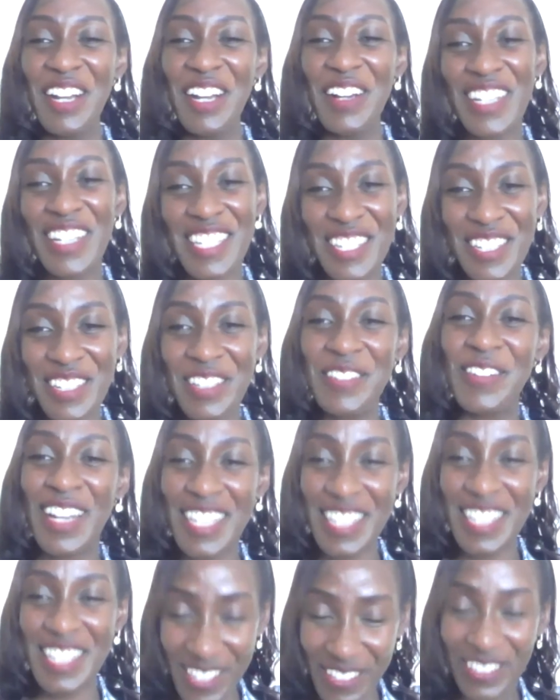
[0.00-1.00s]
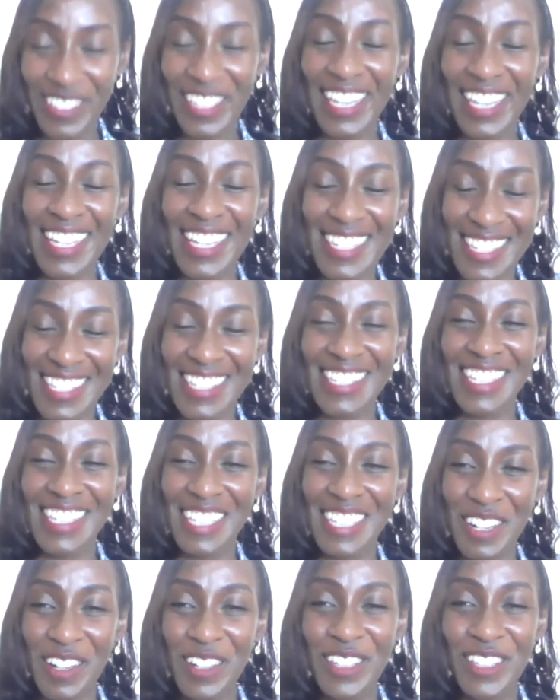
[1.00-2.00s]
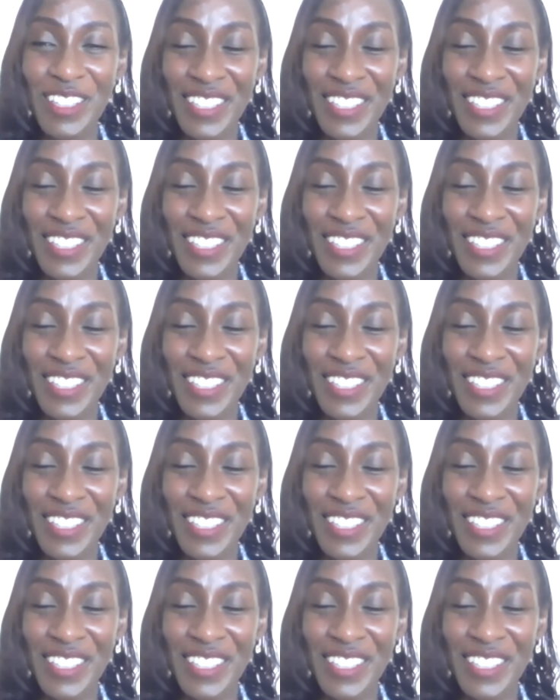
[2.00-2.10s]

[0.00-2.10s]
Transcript: question, Wes. So yes, all